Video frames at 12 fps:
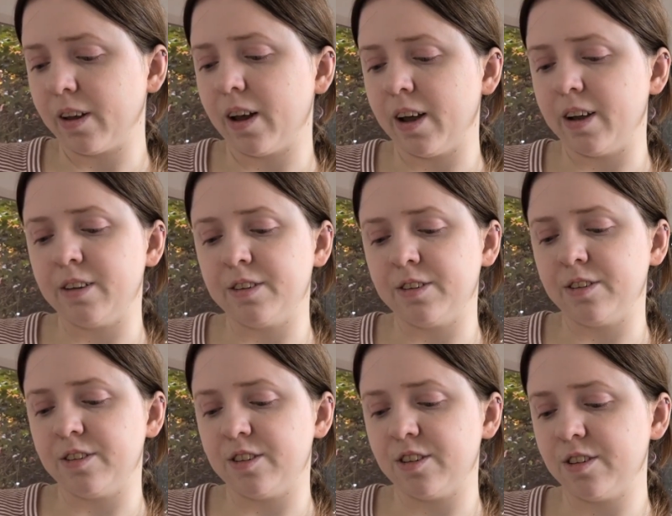
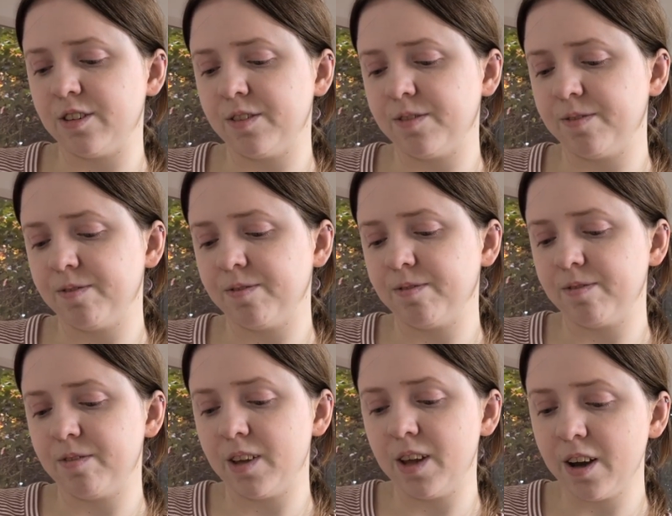And
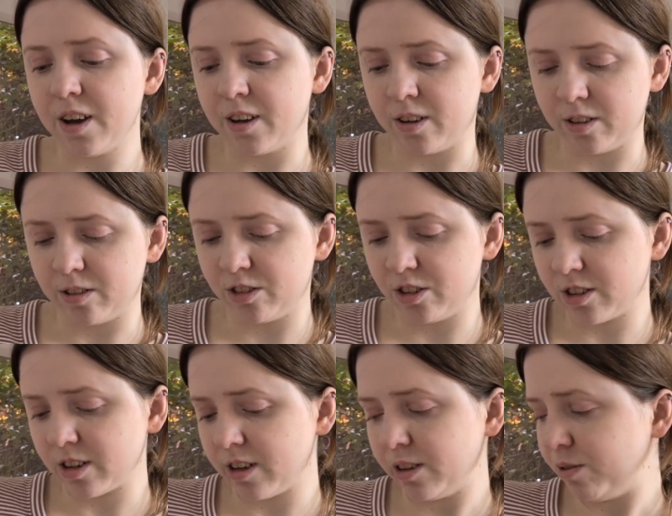yeah, just
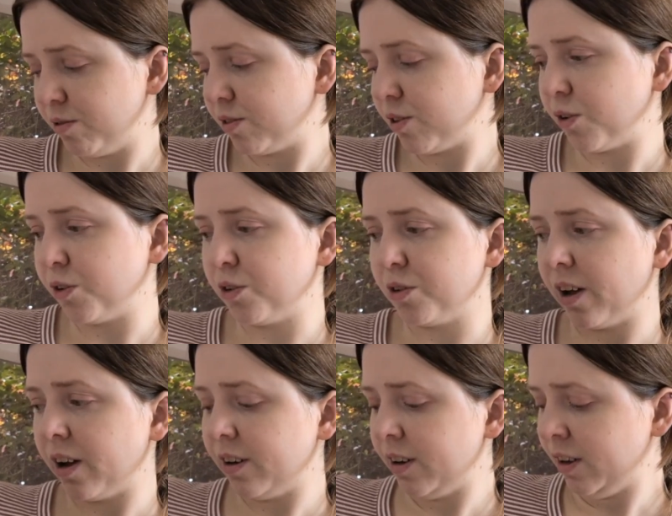kind of go through
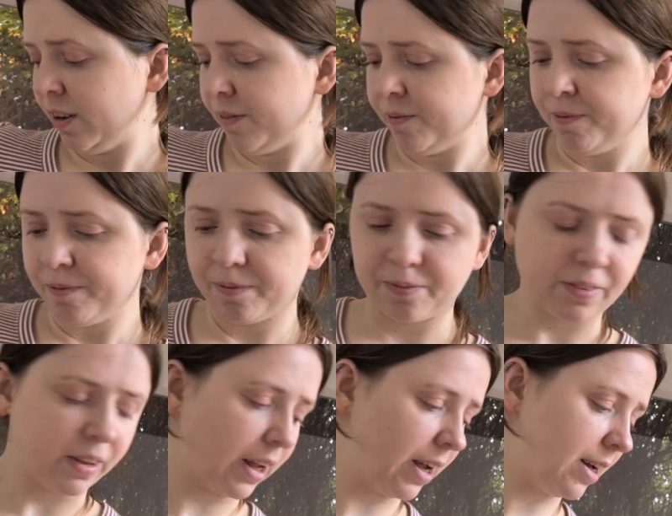that
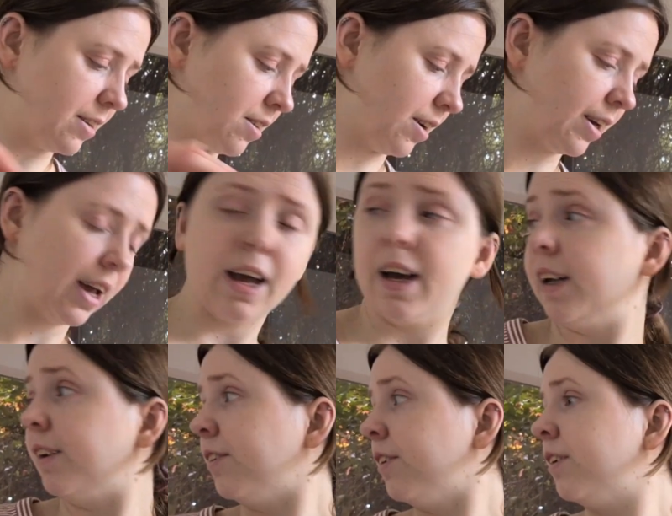as I
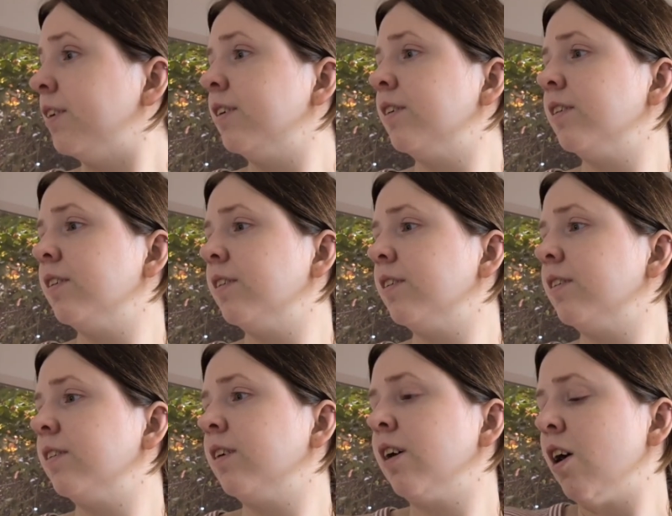can.
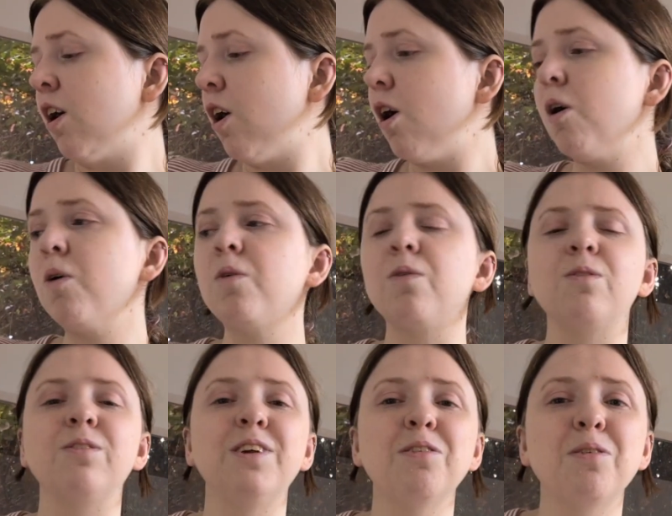Oh,
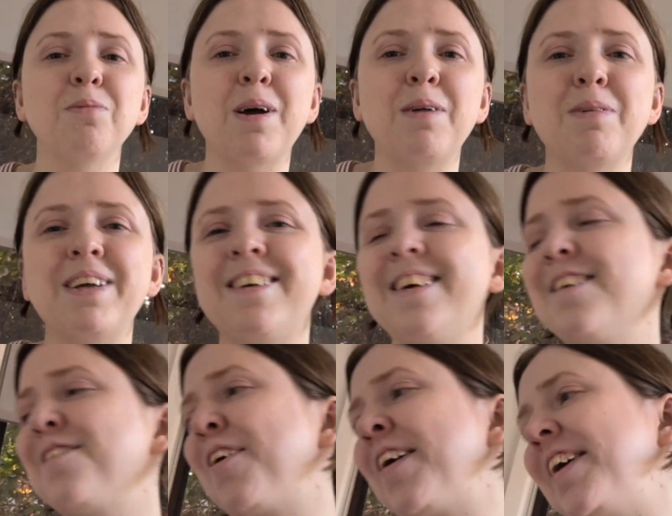never mind, my tea
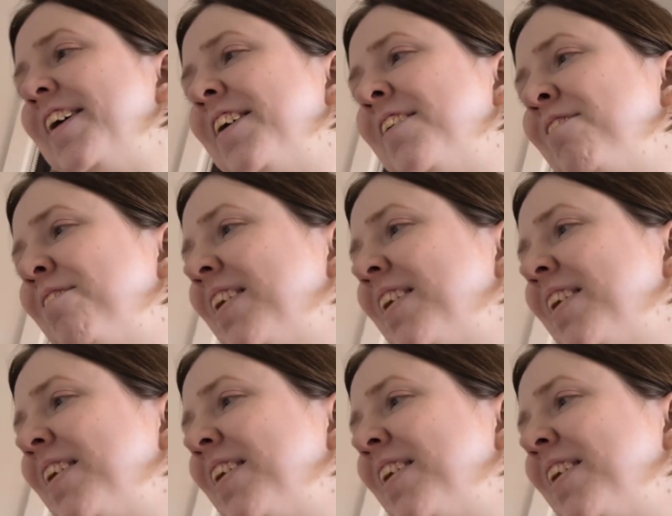is right here.